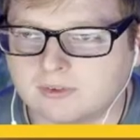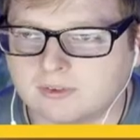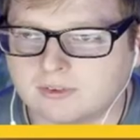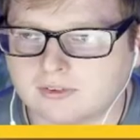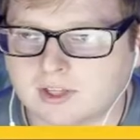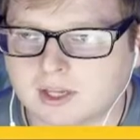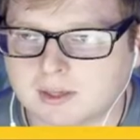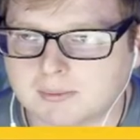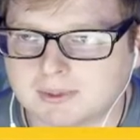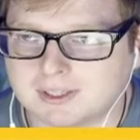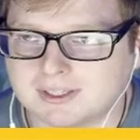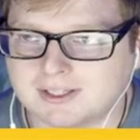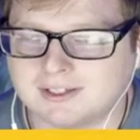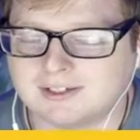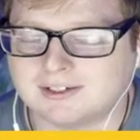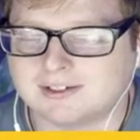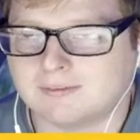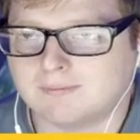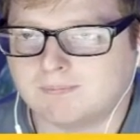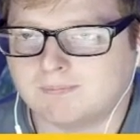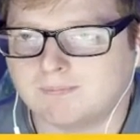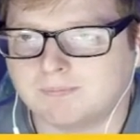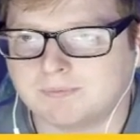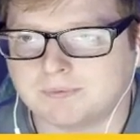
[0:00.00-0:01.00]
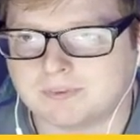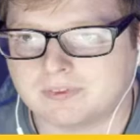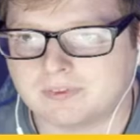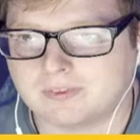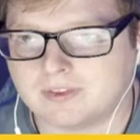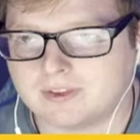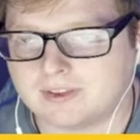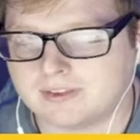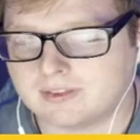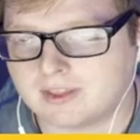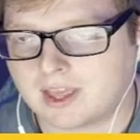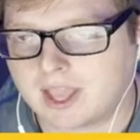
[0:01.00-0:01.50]
game. I think
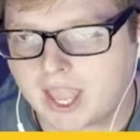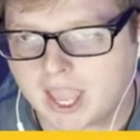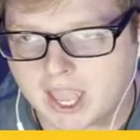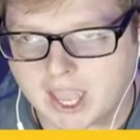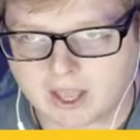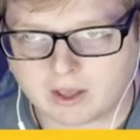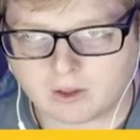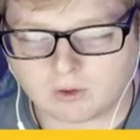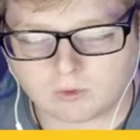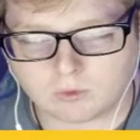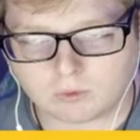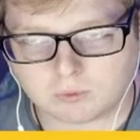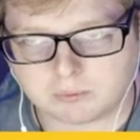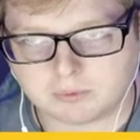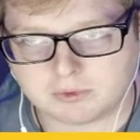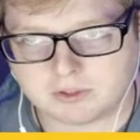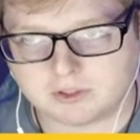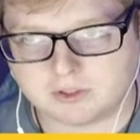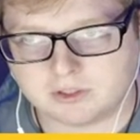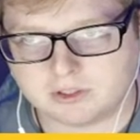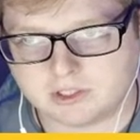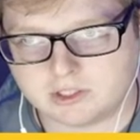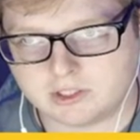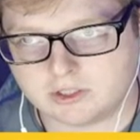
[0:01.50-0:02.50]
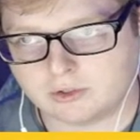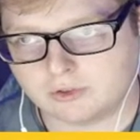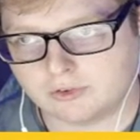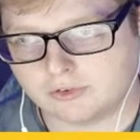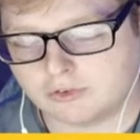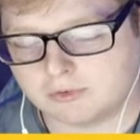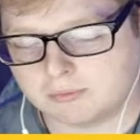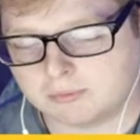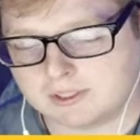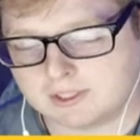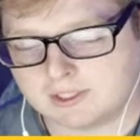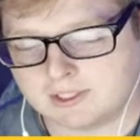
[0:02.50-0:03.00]
Elm heals
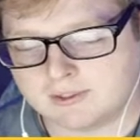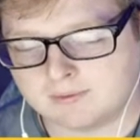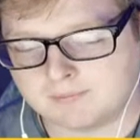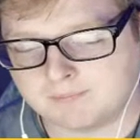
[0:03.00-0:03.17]
me.